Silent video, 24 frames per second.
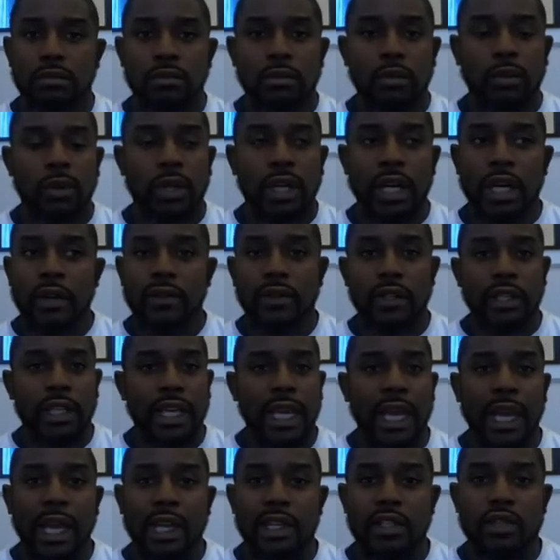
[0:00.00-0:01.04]
whatever,
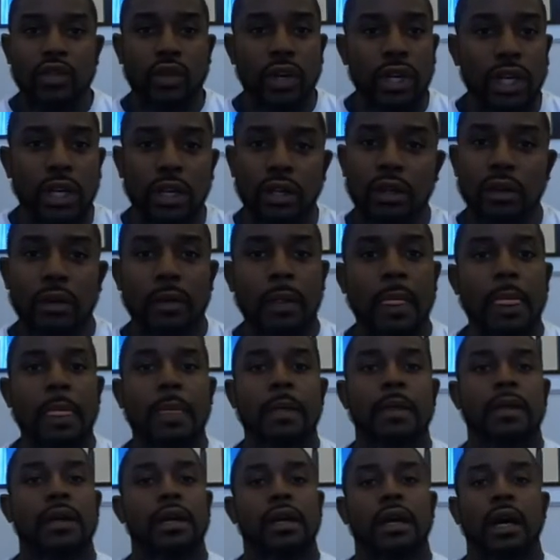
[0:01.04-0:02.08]
cat trail,
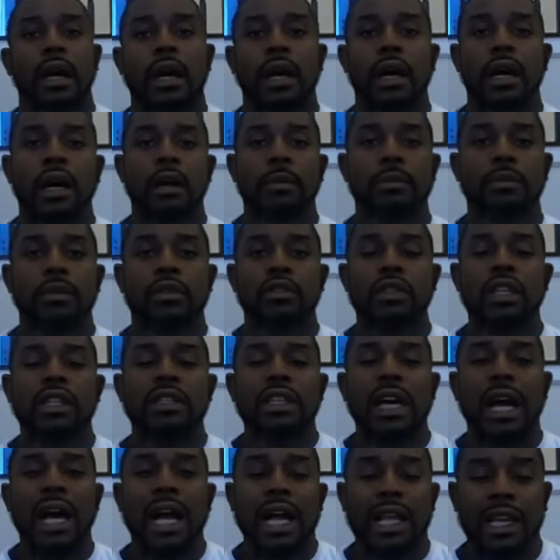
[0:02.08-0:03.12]
you need
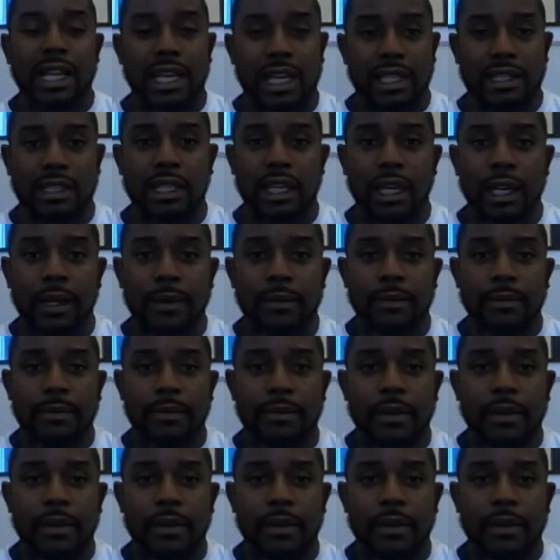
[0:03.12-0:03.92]
to highlight that.